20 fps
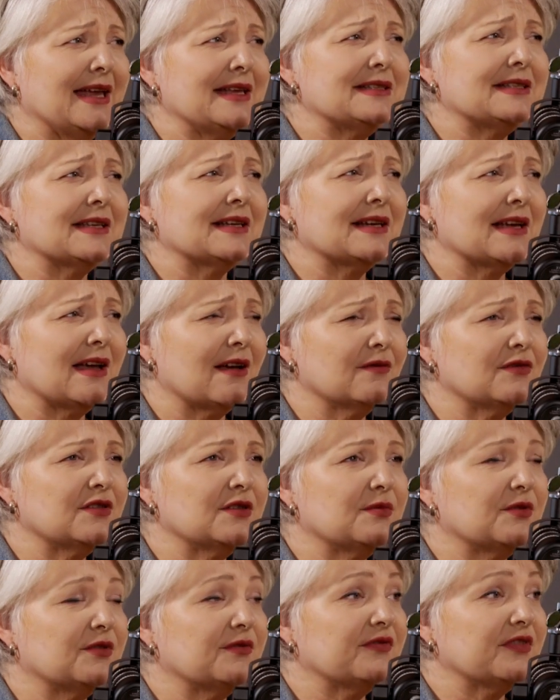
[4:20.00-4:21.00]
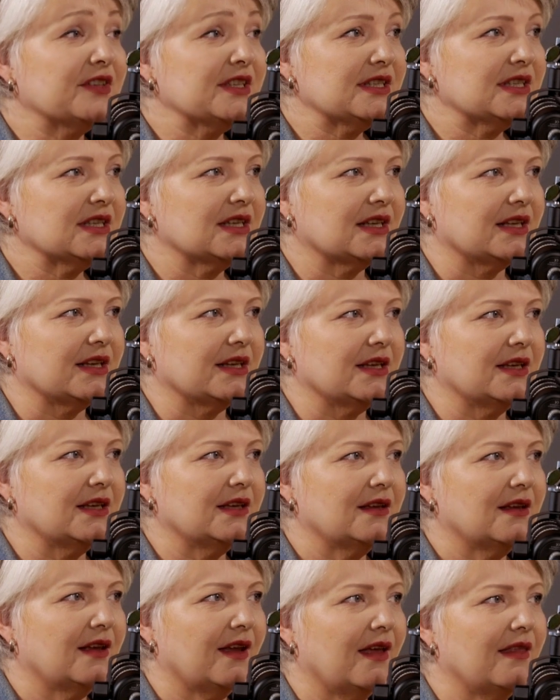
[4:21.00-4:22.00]
It's uncomfortable
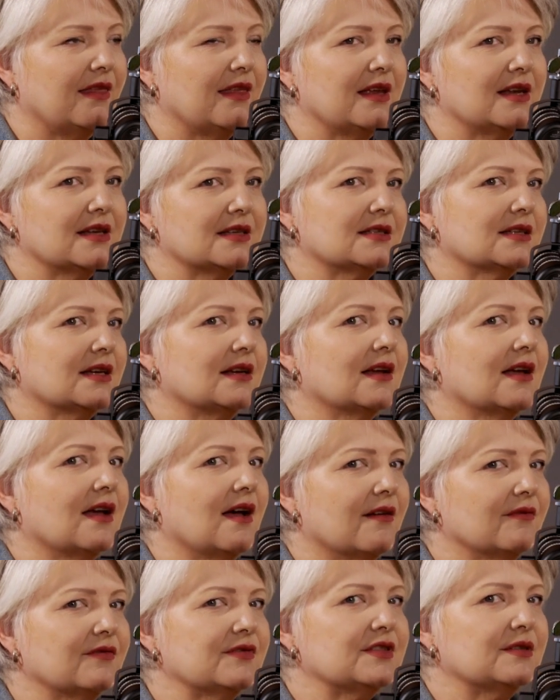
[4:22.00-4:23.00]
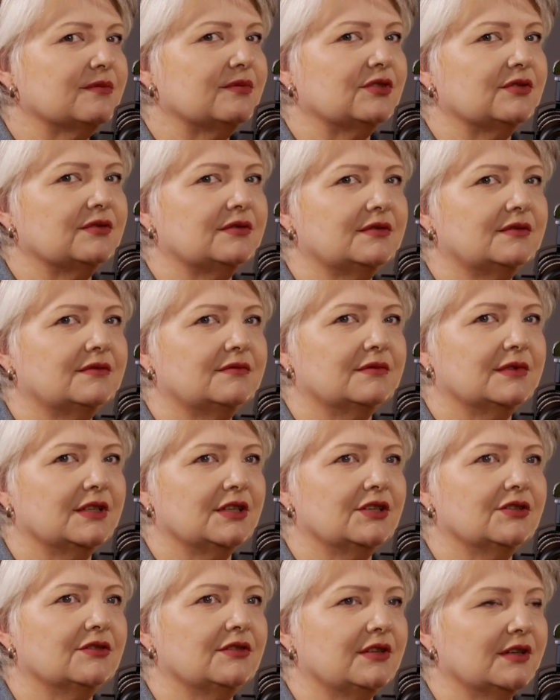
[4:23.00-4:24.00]
physically. And then it's uncomfortable when
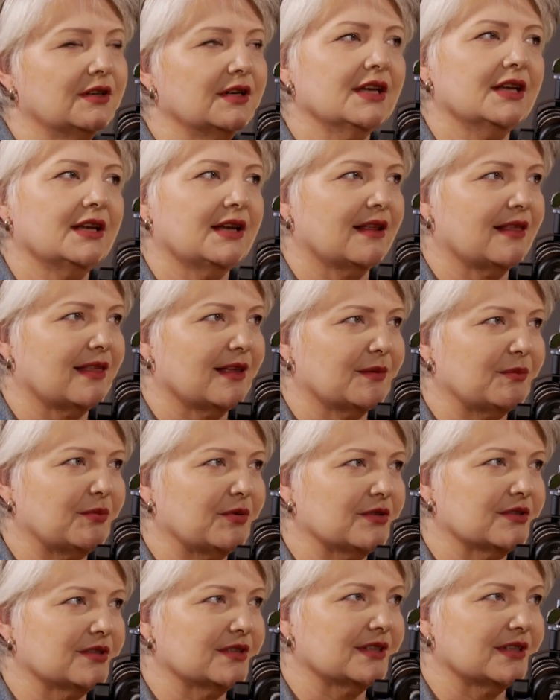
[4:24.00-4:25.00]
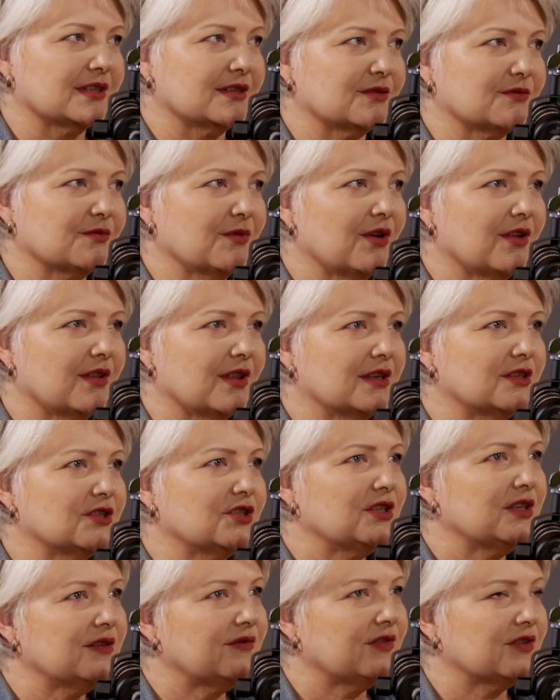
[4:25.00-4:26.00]
you're looking at that person as well. And
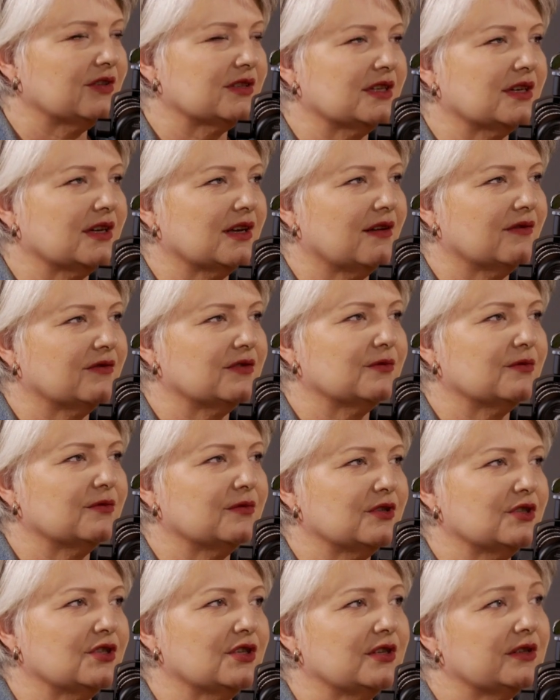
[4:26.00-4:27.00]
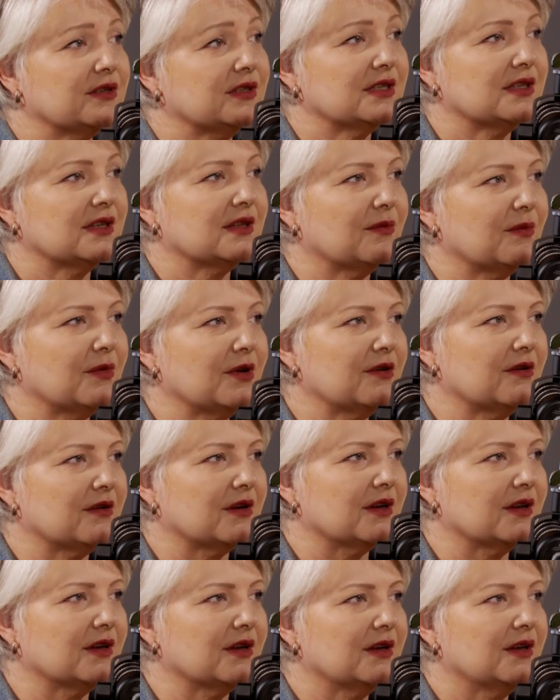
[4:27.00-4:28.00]
she feels uncomfortable when she looks in the
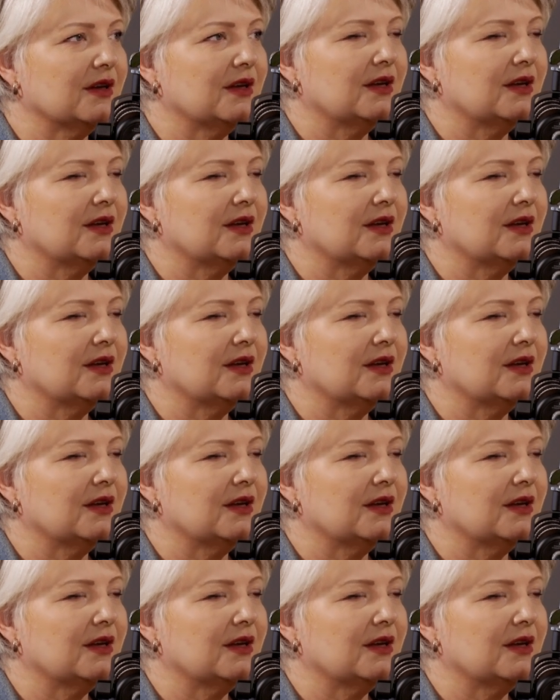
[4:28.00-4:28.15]
mirror.